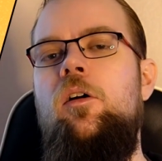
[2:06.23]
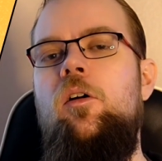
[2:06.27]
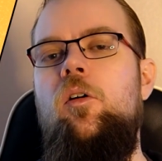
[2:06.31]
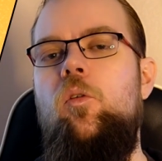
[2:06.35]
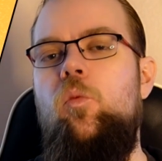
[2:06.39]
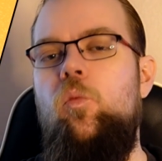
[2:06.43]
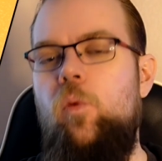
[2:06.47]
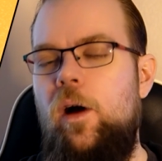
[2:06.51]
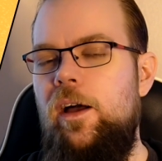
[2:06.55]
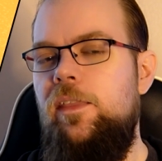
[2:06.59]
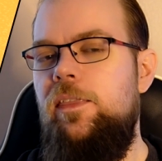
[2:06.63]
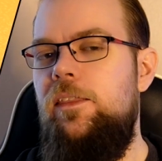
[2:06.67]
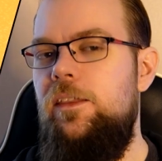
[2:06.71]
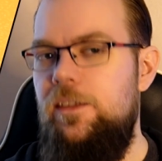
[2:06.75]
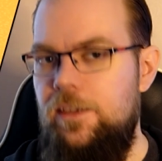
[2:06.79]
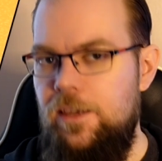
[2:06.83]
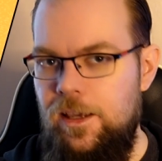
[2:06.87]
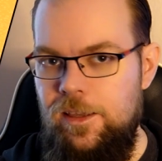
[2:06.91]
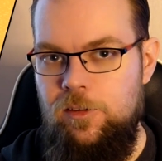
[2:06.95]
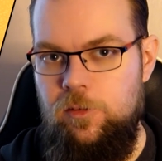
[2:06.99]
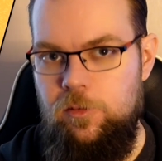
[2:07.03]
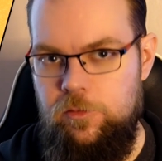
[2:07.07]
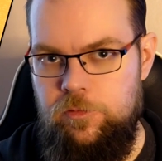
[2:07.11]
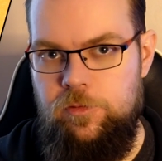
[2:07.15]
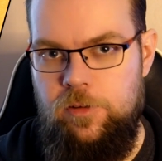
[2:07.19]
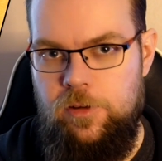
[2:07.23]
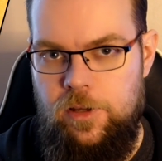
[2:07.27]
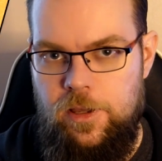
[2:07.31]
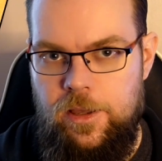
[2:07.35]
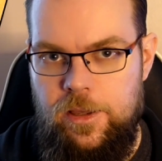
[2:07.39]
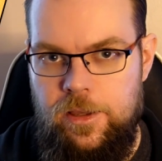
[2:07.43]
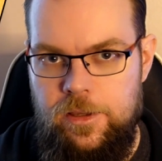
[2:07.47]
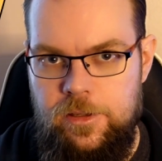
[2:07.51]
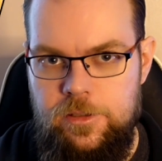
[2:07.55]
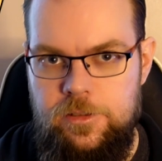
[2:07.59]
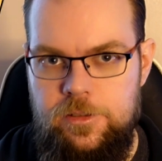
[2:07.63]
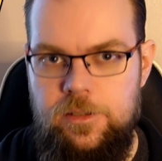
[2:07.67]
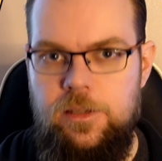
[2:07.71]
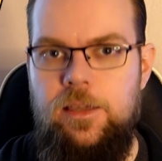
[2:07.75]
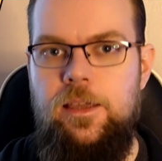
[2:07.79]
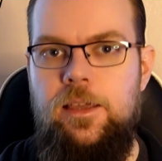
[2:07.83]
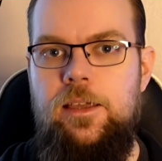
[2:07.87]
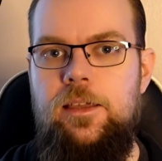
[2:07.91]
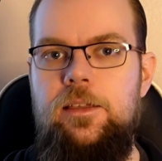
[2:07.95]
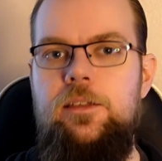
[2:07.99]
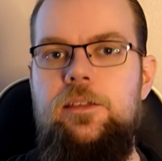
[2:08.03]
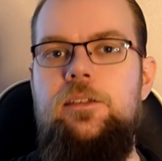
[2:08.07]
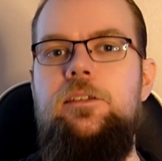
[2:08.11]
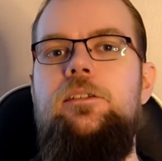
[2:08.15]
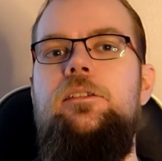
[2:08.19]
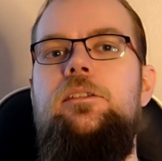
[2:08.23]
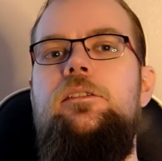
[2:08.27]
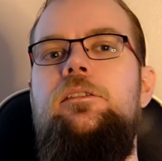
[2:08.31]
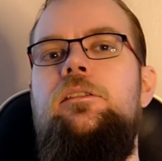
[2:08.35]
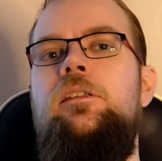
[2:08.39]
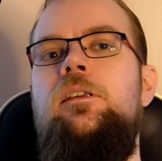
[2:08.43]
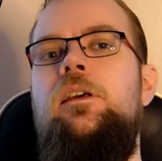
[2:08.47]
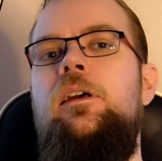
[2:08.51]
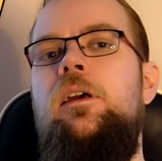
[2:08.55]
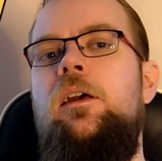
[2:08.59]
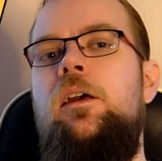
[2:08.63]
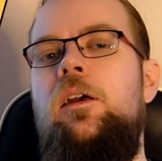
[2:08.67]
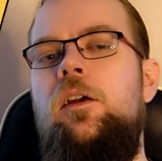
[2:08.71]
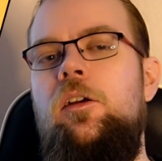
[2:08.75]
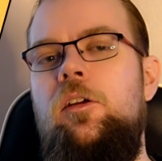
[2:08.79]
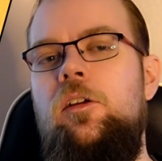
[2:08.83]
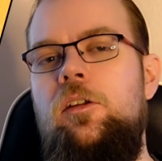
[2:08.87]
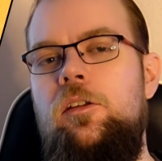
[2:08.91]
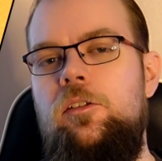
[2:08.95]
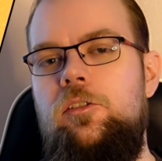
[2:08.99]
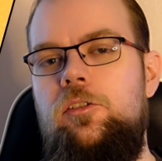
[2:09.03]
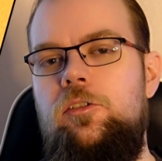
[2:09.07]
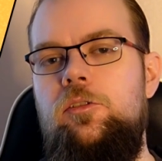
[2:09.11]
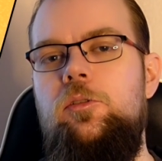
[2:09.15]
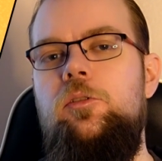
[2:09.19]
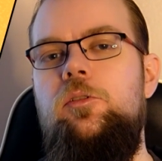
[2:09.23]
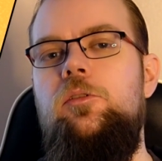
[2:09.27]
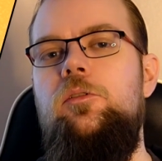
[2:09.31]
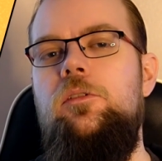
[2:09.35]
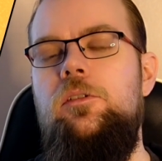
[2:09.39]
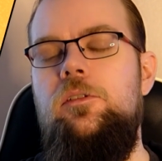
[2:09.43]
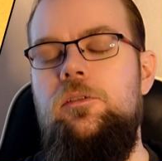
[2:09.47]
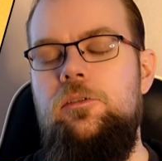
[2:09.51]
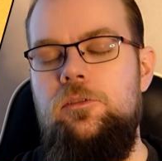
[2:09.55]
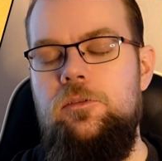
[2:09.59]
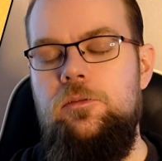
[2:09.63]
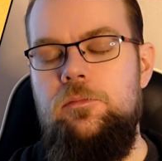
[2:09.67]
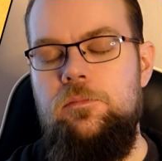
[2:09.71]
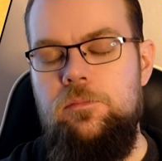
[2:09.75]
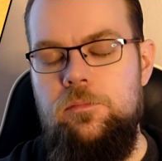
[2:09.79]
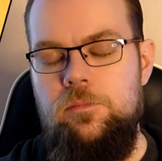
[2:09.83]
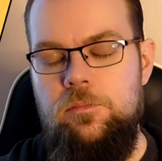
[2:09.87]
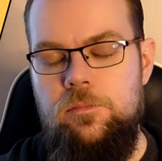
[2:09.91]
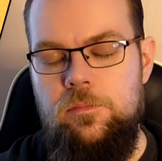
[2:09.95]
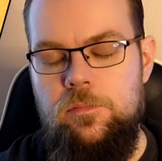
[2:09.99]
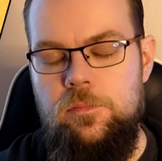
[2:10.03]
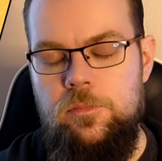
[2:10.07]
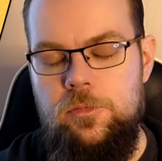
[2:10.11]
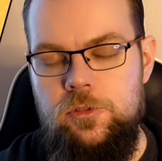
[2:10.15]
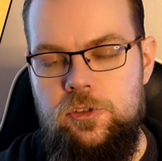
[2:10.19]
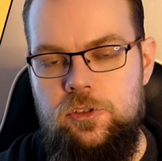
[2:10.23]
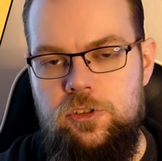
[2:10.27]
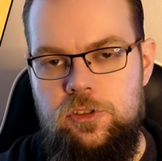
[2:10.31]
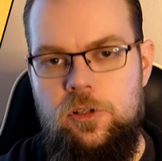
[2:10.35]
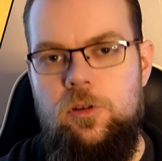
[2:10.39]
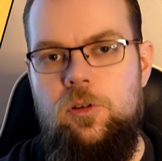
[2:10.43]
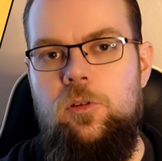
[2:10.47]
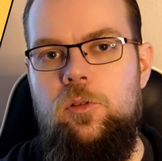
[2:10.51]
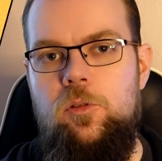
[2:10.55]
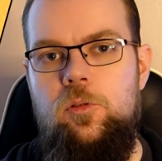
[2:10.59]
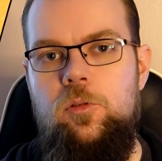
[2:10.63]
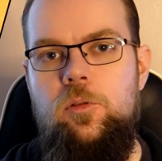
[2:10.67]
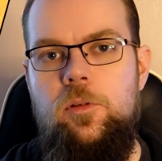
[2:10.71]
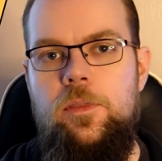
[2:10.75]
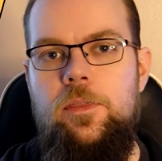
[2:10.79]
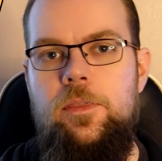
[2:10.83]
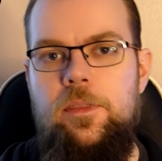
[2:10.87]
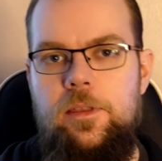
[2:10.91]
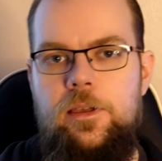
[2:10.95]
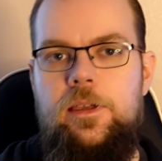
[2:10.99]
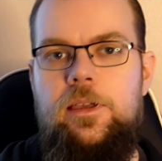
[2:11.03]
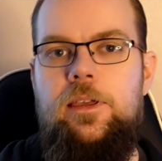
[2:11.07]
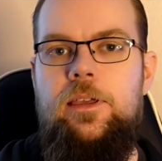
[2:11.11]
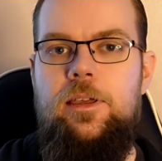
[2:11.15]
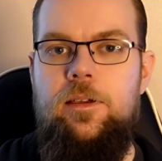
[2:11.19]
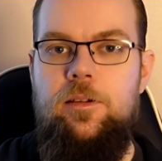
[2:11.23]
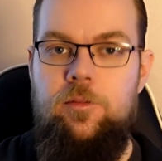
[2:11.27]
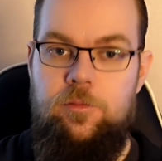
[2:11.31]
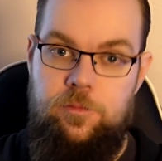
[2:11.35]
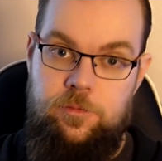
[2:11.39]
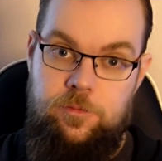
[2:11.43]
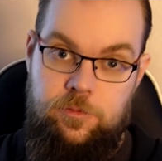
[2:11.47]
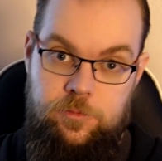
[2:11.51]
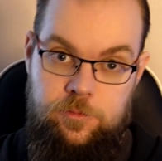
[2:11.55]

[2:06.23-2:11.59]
While the yellow flag is to show the